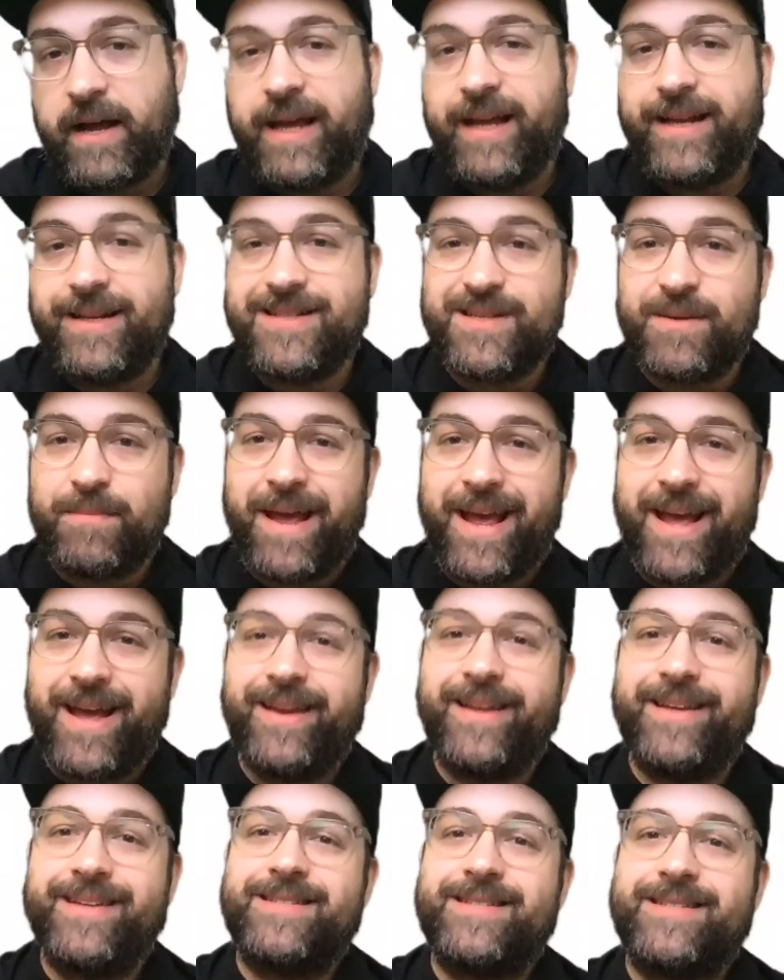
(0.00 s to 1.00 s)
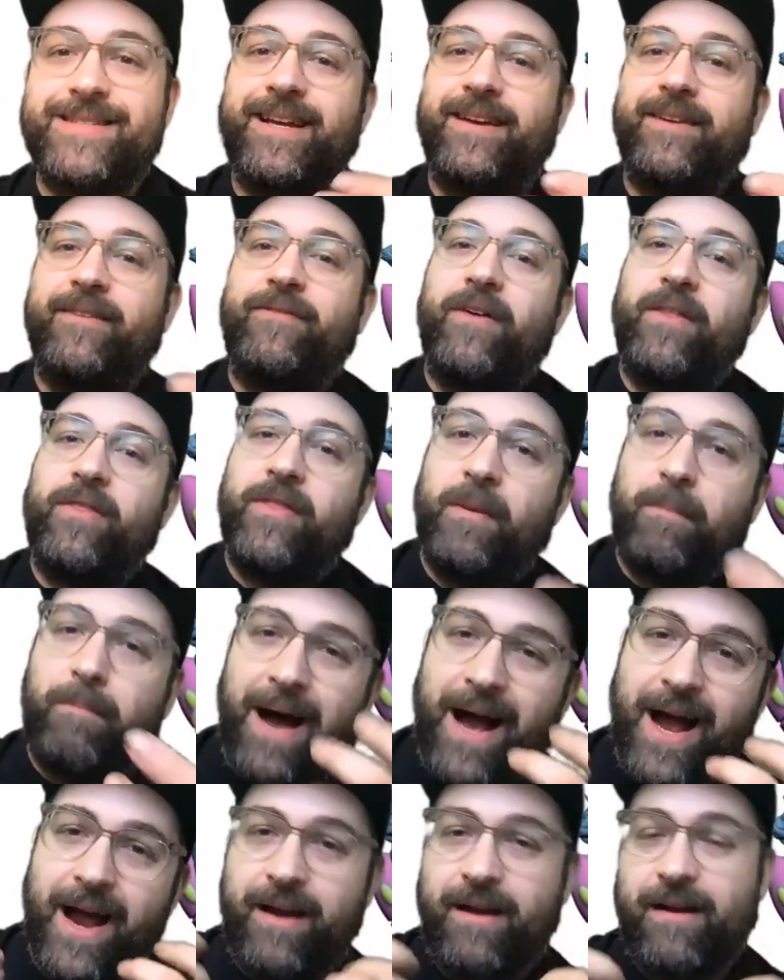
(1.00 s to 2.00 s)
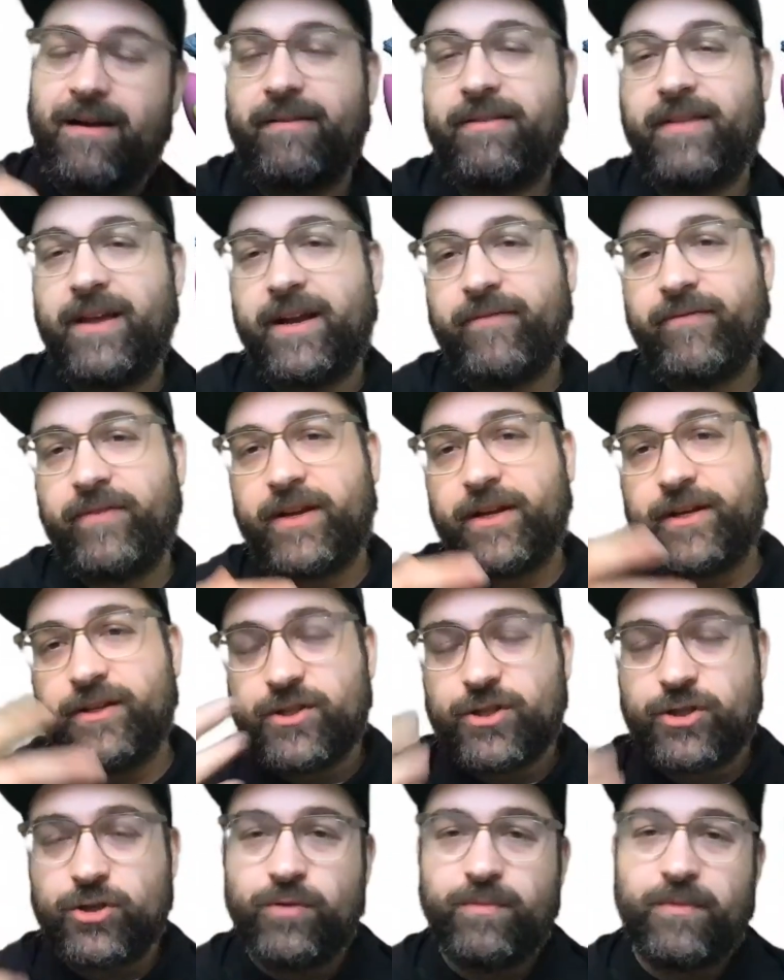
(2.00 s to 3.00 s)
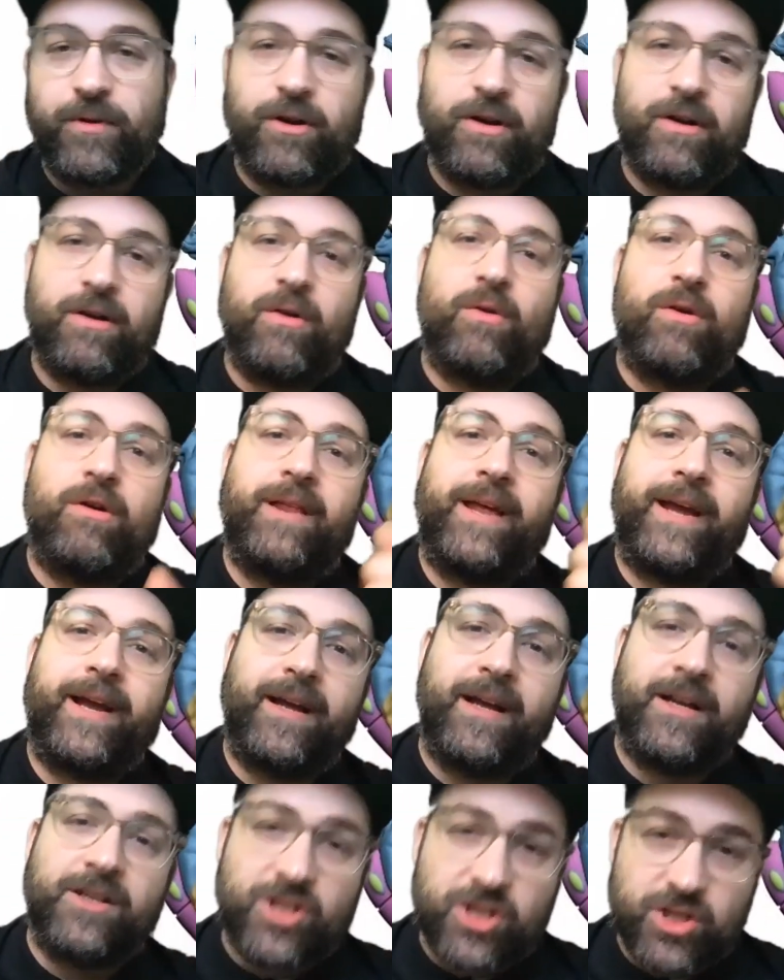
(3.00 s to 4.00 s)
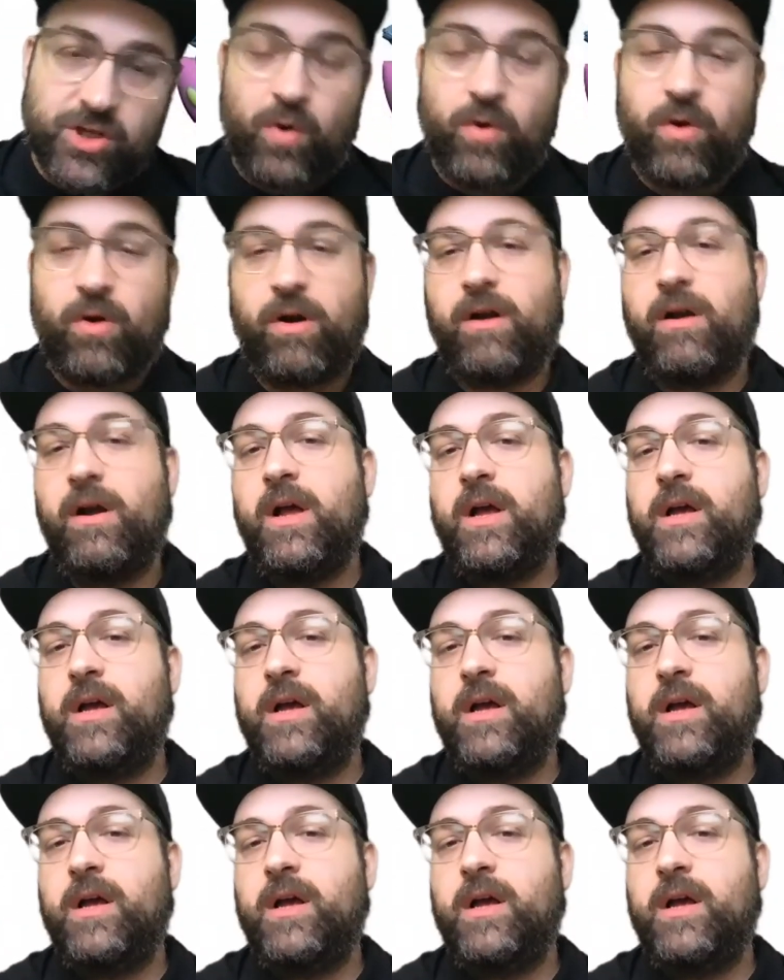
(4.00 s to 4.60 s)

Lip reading: and demand is, think of the buyer, think of the consumer or like a store.